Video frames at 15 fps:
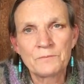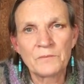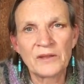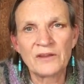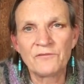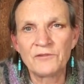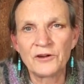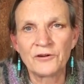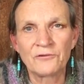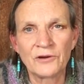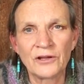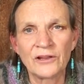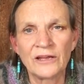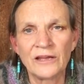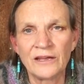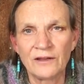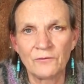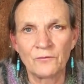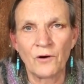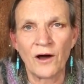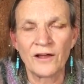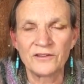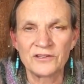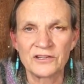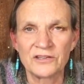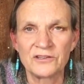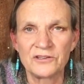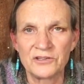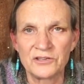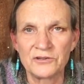But if you really want
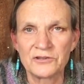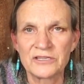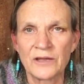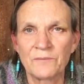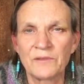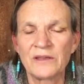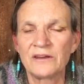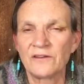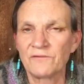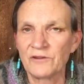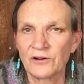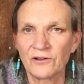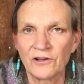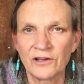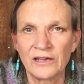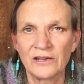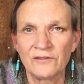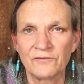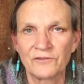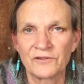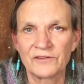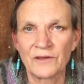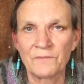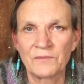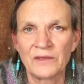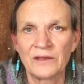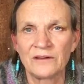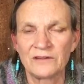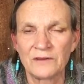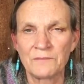to do something, if you're looking for
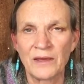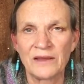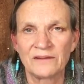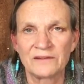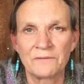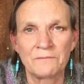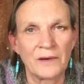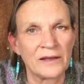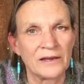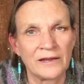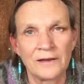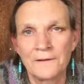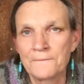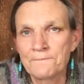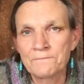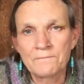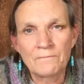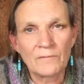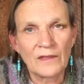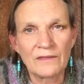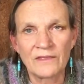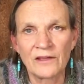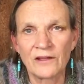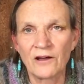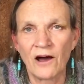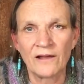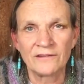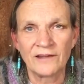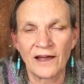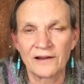something to make some money, then
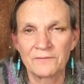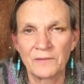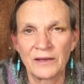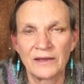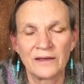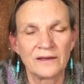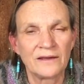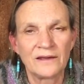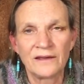contact me.